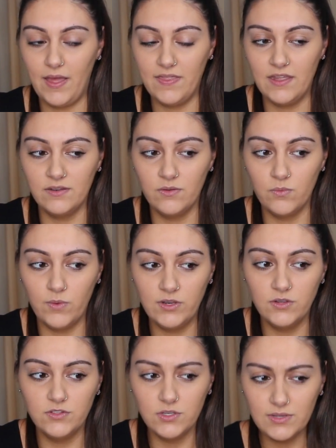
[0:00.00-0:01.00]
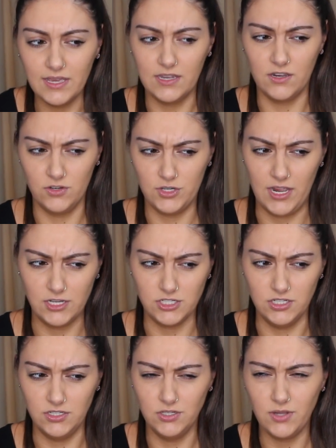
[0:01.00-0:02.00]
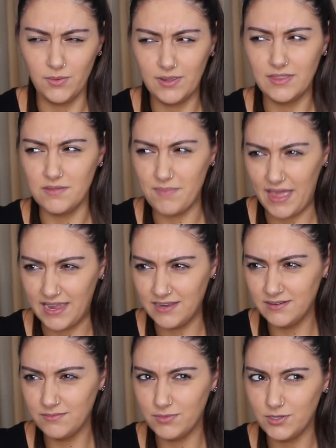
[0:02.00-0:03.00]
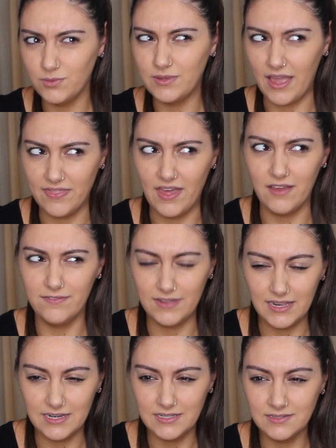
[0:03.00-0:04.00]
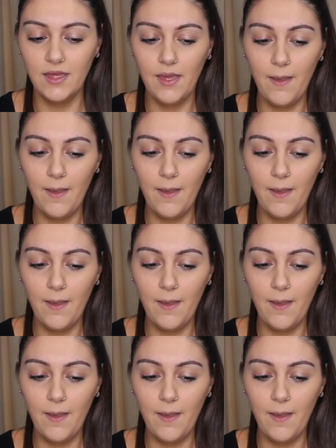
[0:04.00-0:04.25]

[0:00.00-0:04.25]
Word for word: And then when you do get a contraction, you don't get the pain, but you get that feeling.